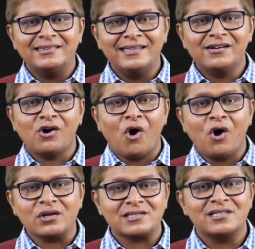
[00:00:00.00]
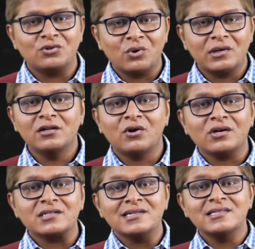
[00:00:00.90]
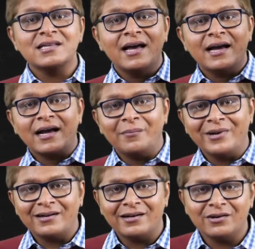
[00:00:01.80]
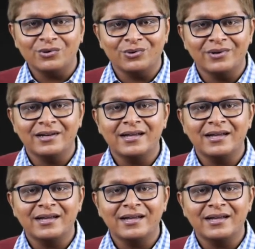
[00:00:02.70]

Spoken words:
the cost, the total cost, is coming down.